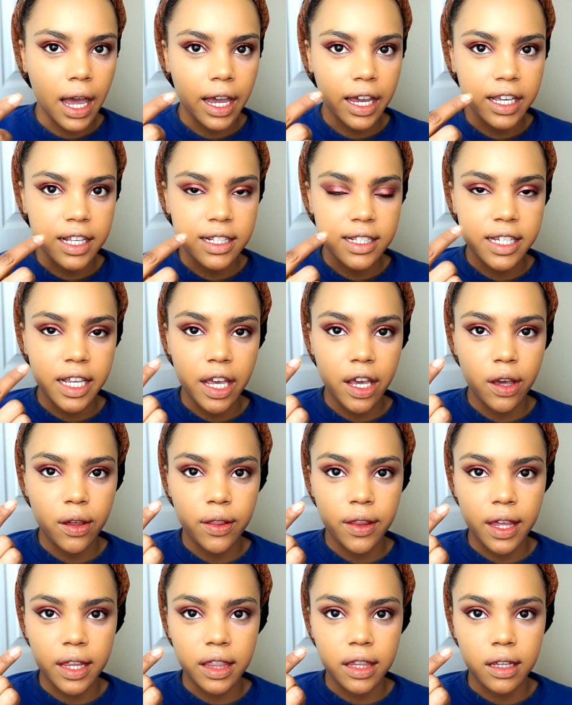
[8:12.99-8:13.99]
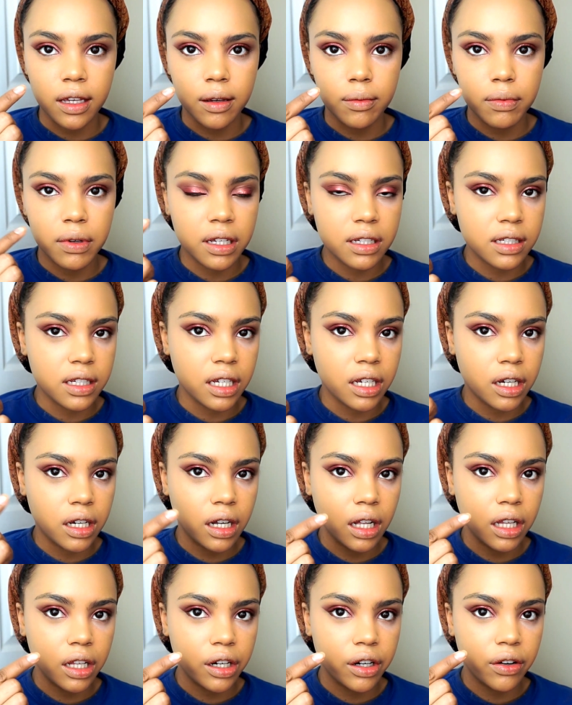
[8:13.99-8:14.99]
I can tell that the Pixie
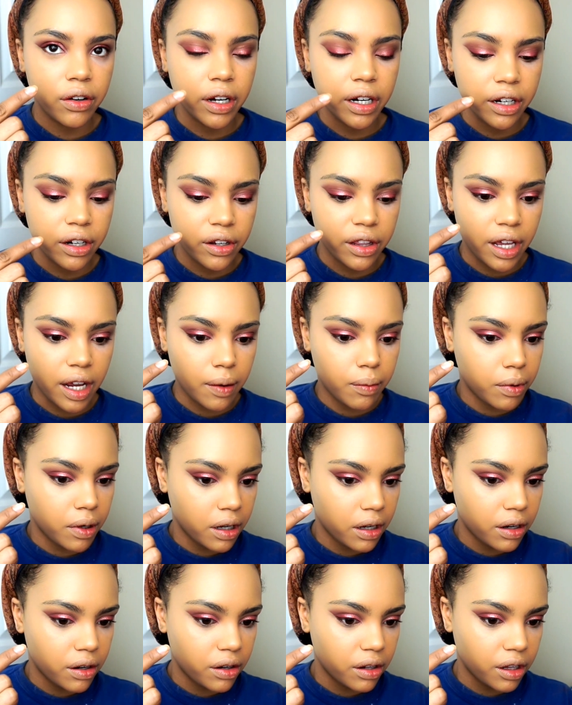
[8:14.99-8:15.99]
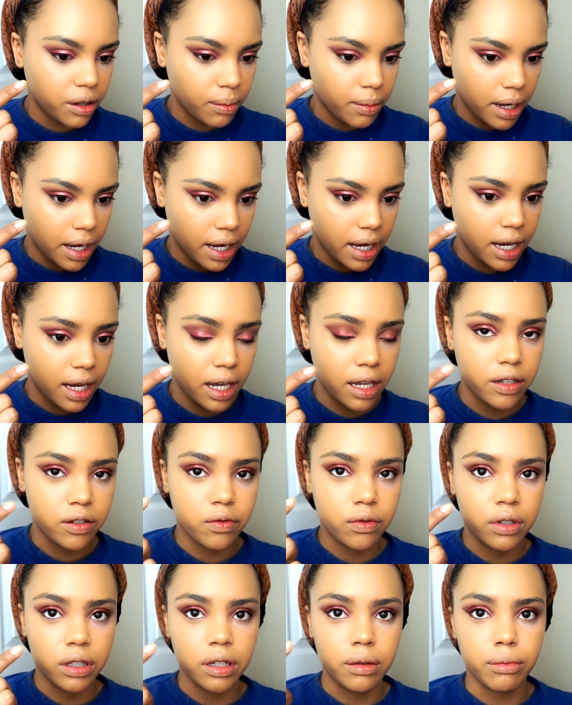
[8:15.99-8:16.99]
color corrector that I put underneath my eye
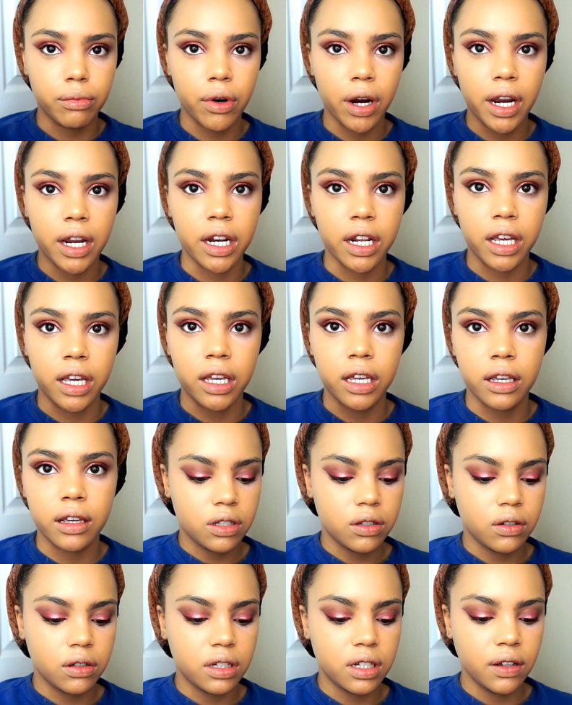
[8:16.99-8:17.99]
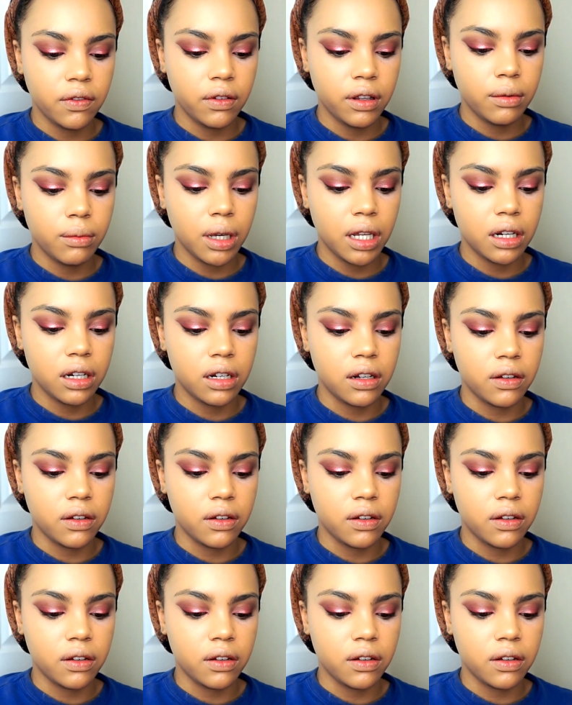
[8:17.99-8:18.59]
is really brightening it, so it definitely made a